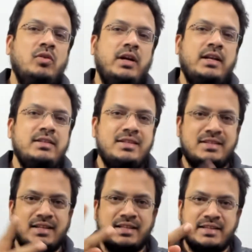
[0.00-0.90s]
let us
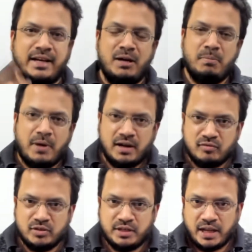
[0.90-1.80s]
discuss the second part
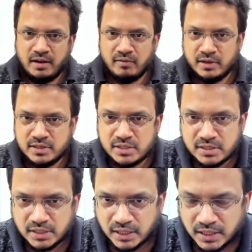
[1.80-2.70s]
of the
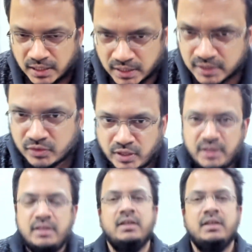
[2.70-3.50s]
tailwinds thing.